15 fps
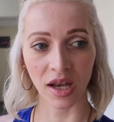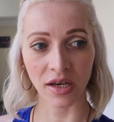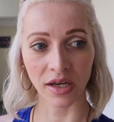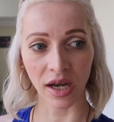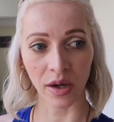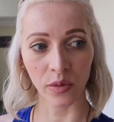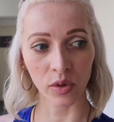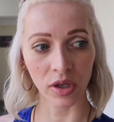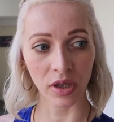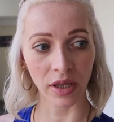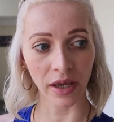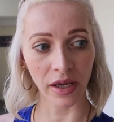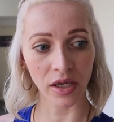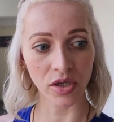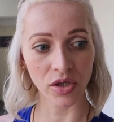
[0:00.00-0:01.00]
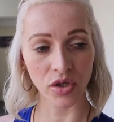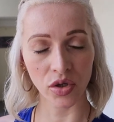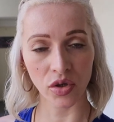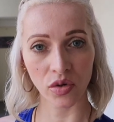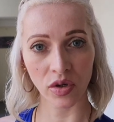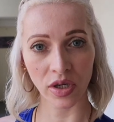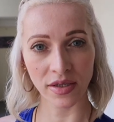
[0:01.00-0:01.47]
and I would like
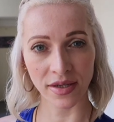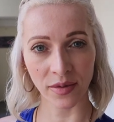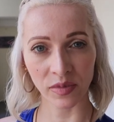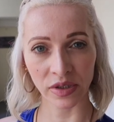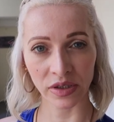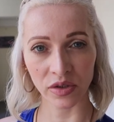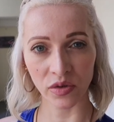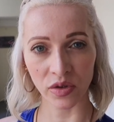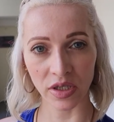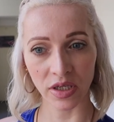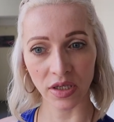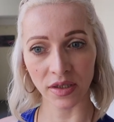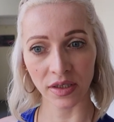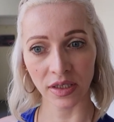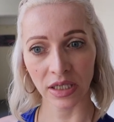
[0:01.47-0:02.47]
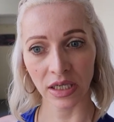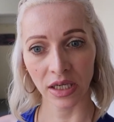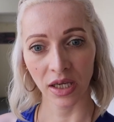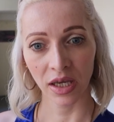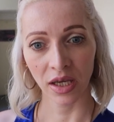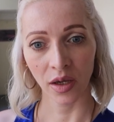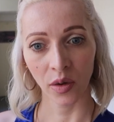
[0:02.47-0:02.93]
to get something to eat.
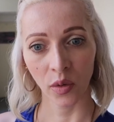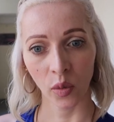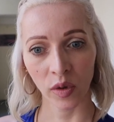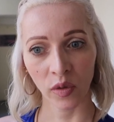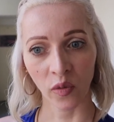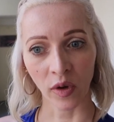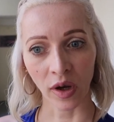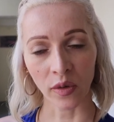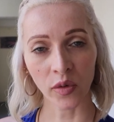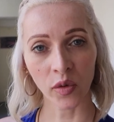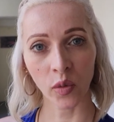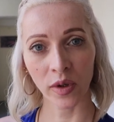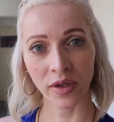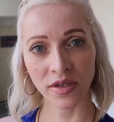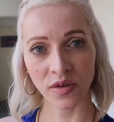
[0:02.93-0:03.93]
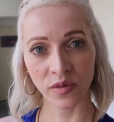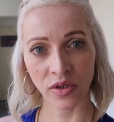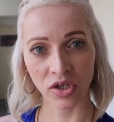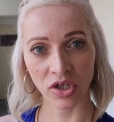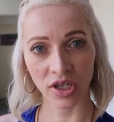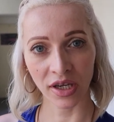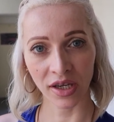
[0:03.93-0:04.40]
We found once
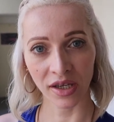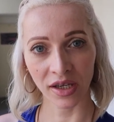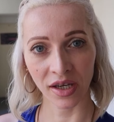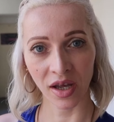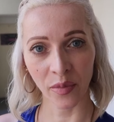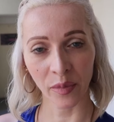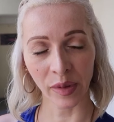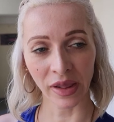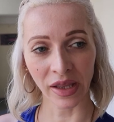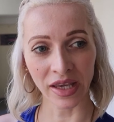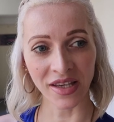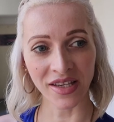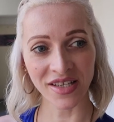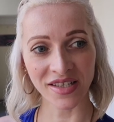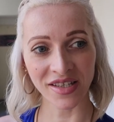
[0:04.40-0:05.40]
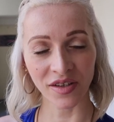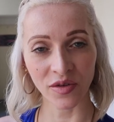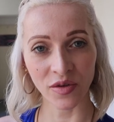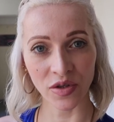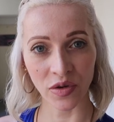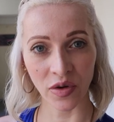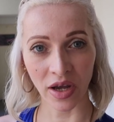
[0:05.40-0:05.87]
with Jack a place that
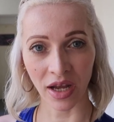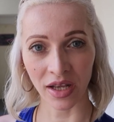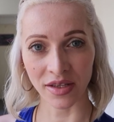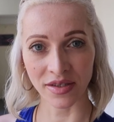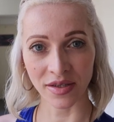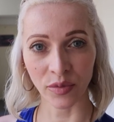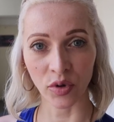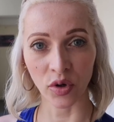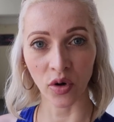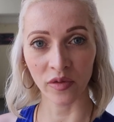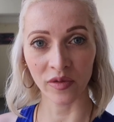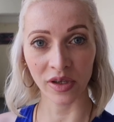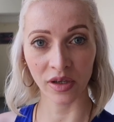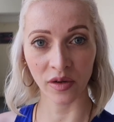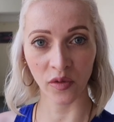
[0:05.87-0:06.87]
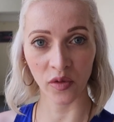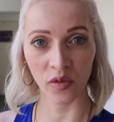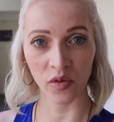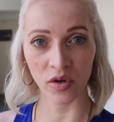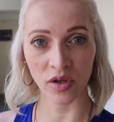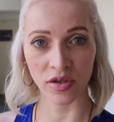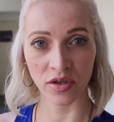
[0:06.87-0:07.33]
also had some raw vegan
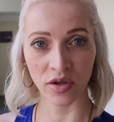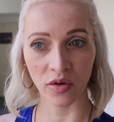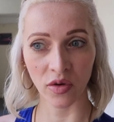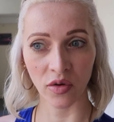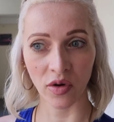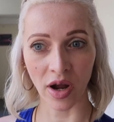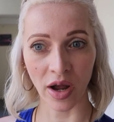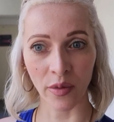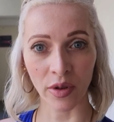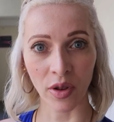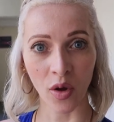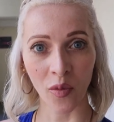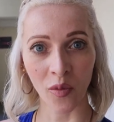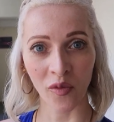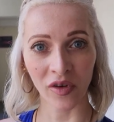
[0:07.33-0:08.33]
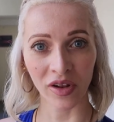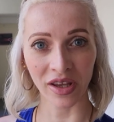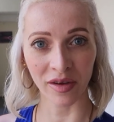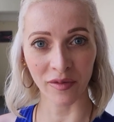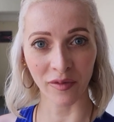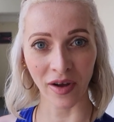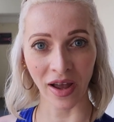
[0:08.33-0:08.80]
food, so I will
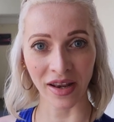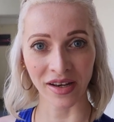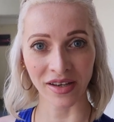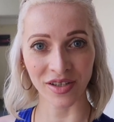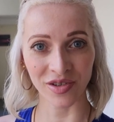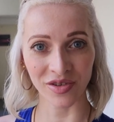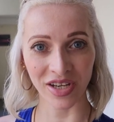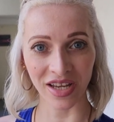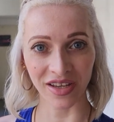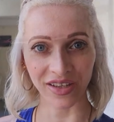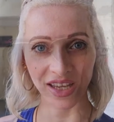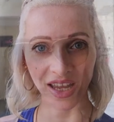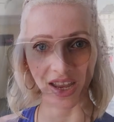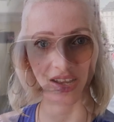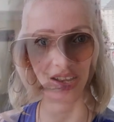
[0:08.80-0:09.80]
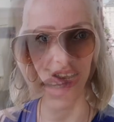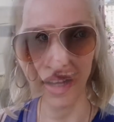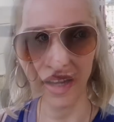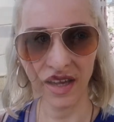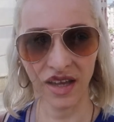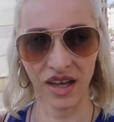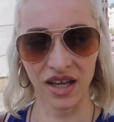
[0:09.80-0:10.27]
hopefully find it today again.
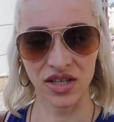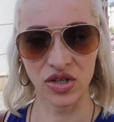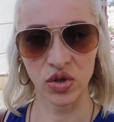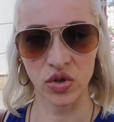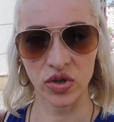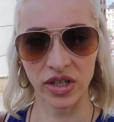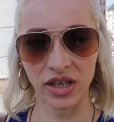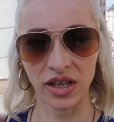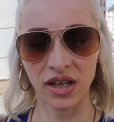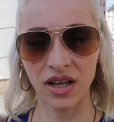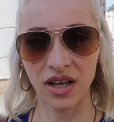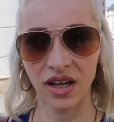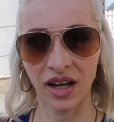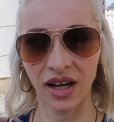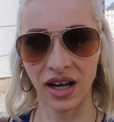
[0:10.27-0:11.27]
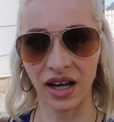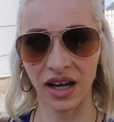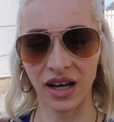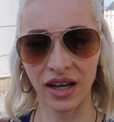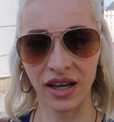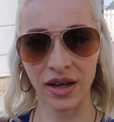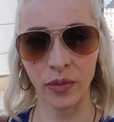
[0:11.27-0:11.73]
As usual,
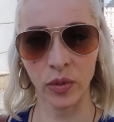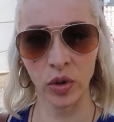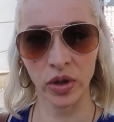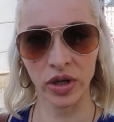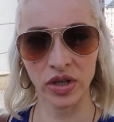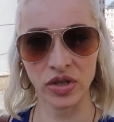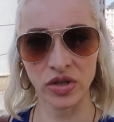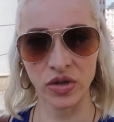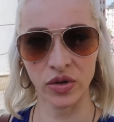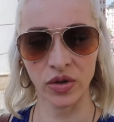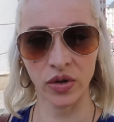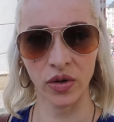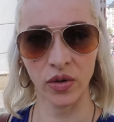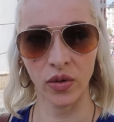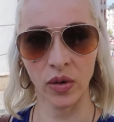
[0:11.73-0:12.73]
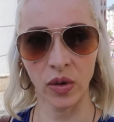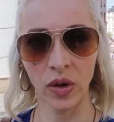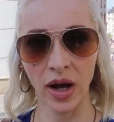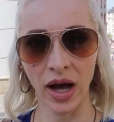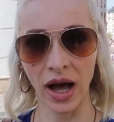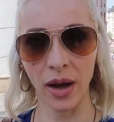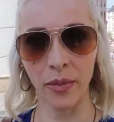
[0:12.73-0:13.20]
I am going to go
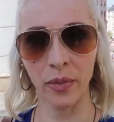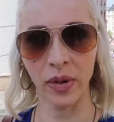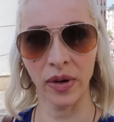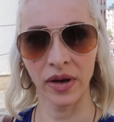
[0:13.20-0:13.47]
up